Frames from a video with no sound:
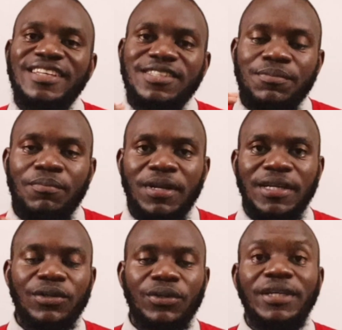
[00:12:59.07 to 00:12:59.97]
is
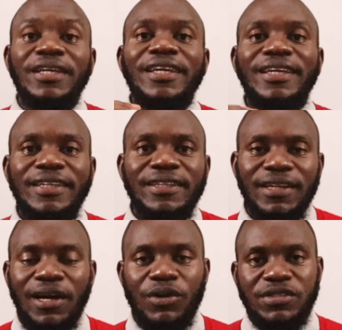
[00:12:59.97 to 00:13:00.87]
mandatory
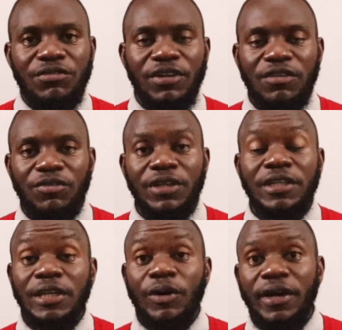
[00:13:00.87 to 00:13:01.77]
in our survival
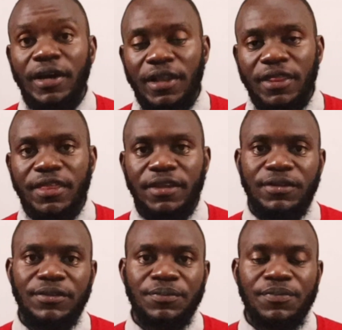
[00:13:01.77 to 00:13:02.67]
and in our health.
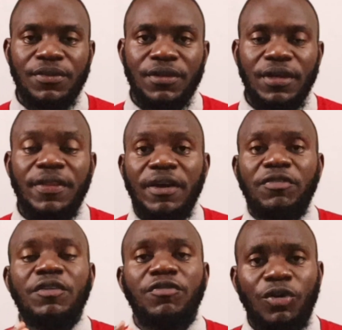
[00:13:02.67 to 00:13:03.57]
And therefore, the